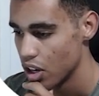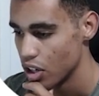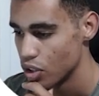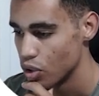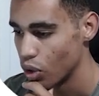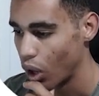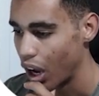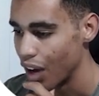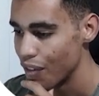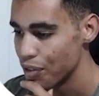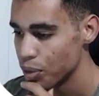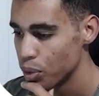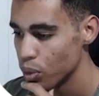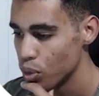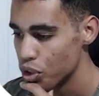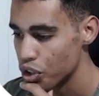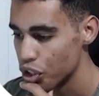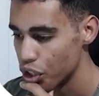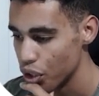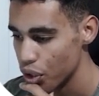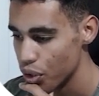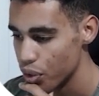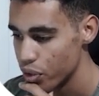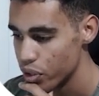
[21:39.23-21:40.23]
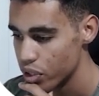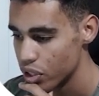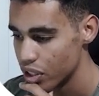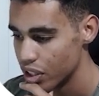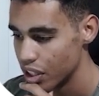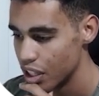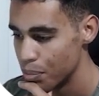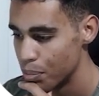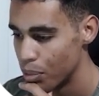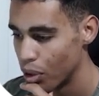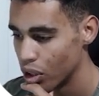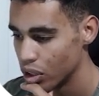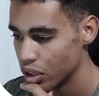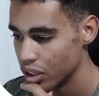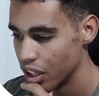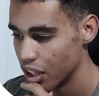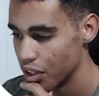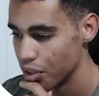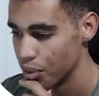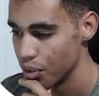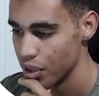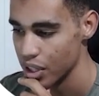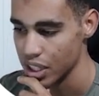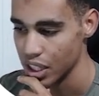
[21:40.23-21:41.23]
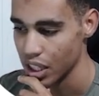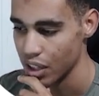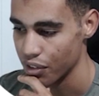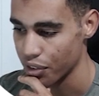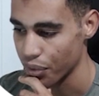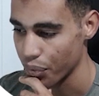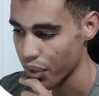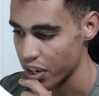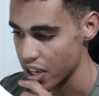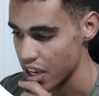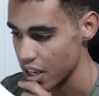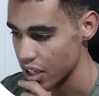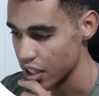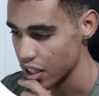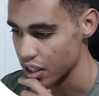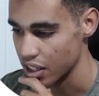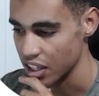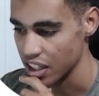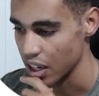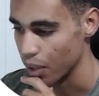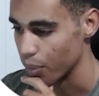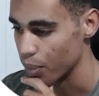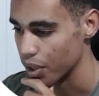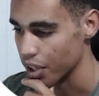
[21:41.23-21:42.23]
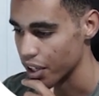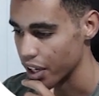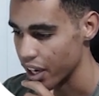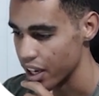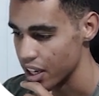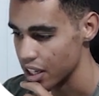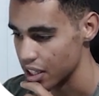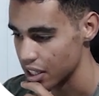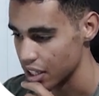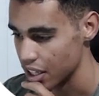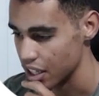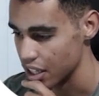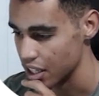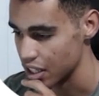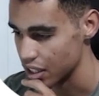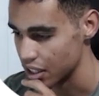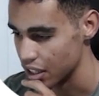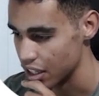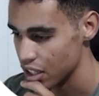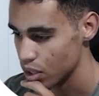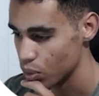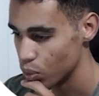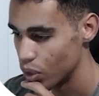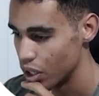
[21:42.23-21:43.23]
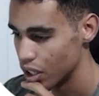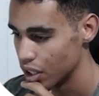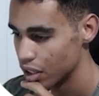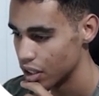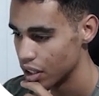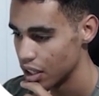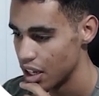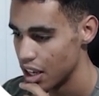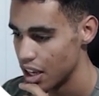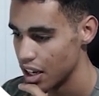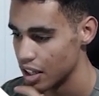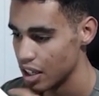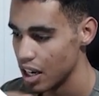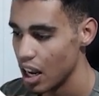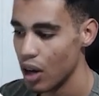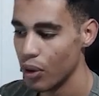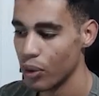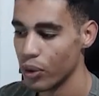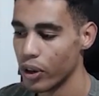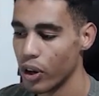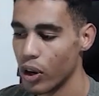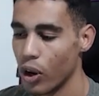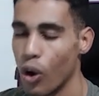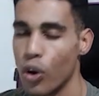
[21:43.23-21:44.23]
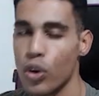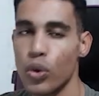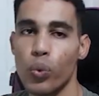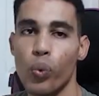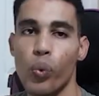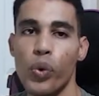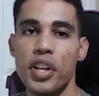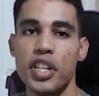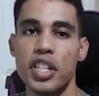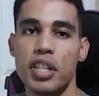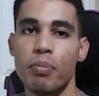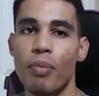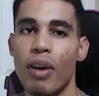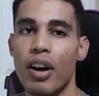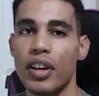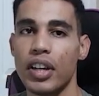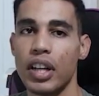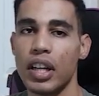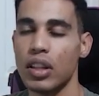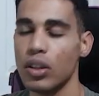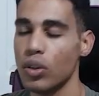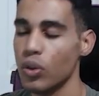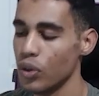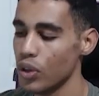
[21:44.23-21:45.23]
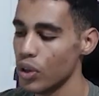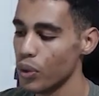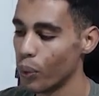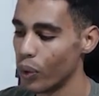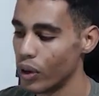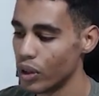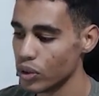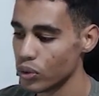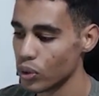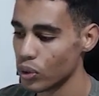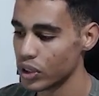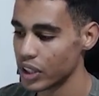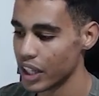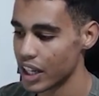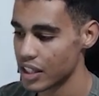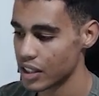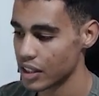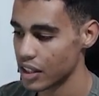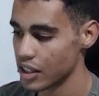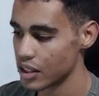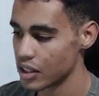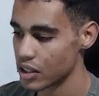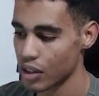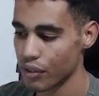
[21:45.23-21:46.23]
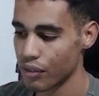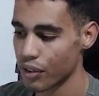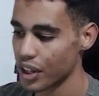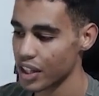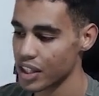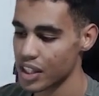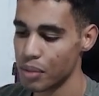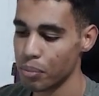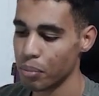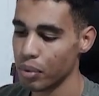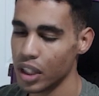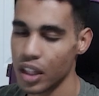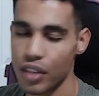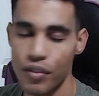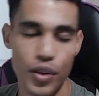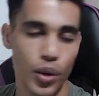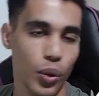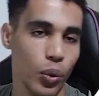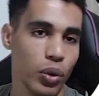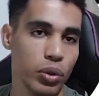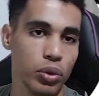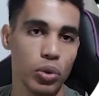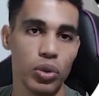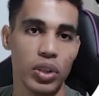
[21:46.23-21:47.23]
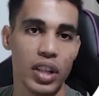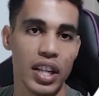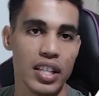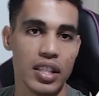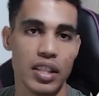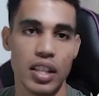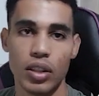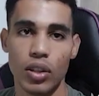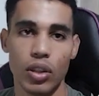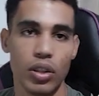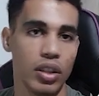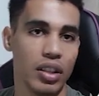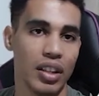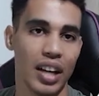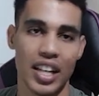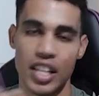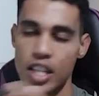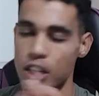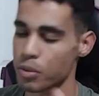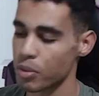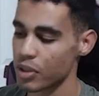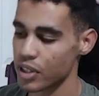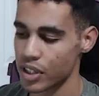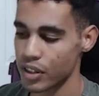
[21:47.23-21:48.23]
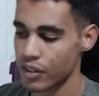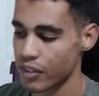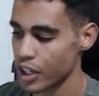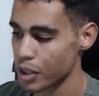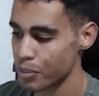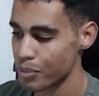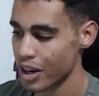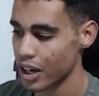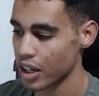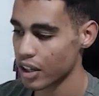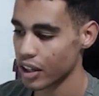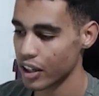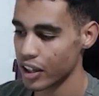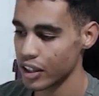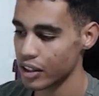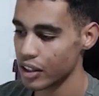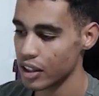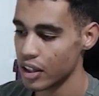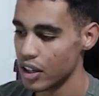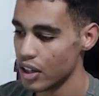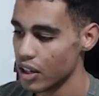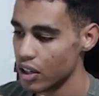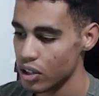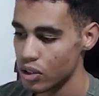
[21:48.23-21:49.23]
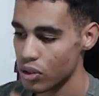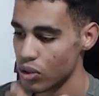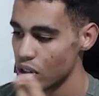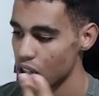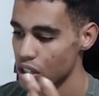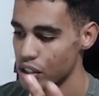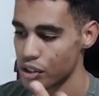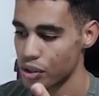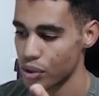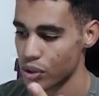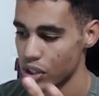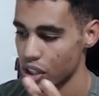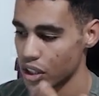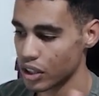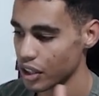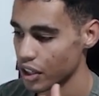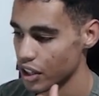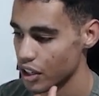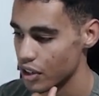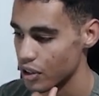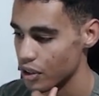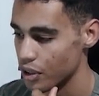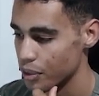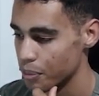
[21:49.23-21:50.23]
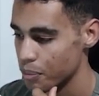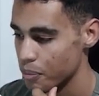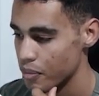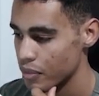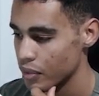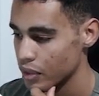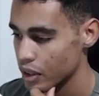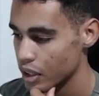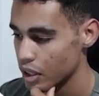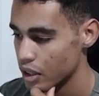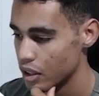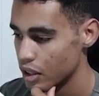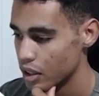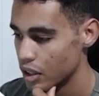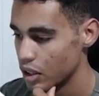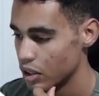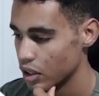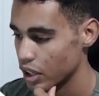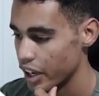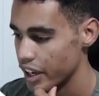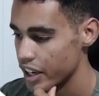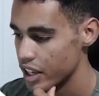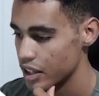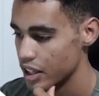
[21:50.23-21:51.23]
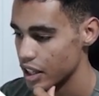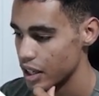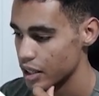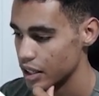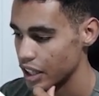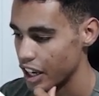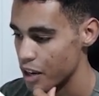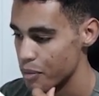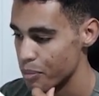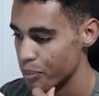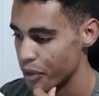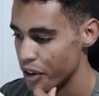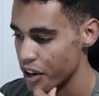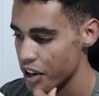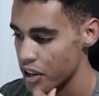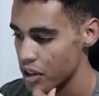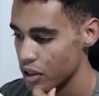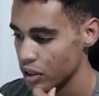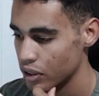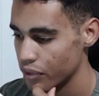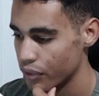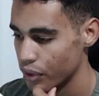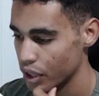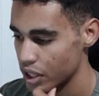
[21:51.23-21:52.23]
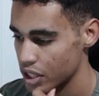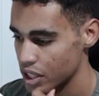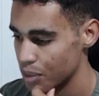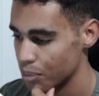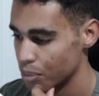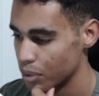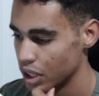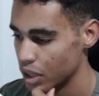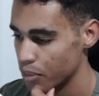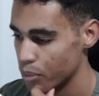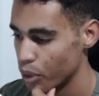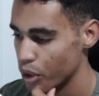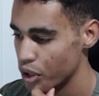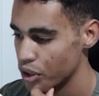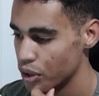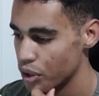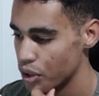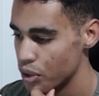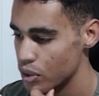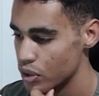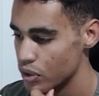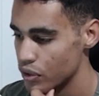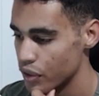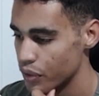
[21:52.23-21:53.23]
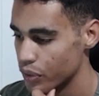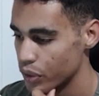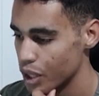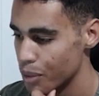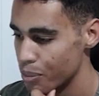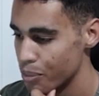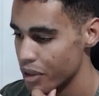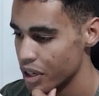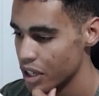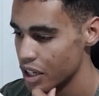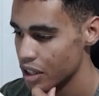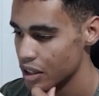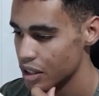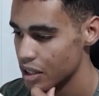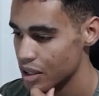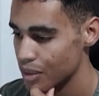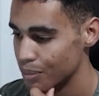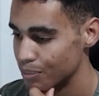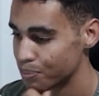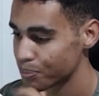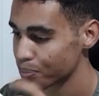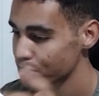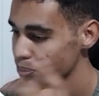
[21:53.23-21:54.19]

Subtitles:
You have to choose the bot that you just have created. In our case, is this one. Now, on which market do you want to test it? So for example, if you want to test it on a specific market, you just choose it here. Okay, the time period, for example, I'm going to use 15 minutes.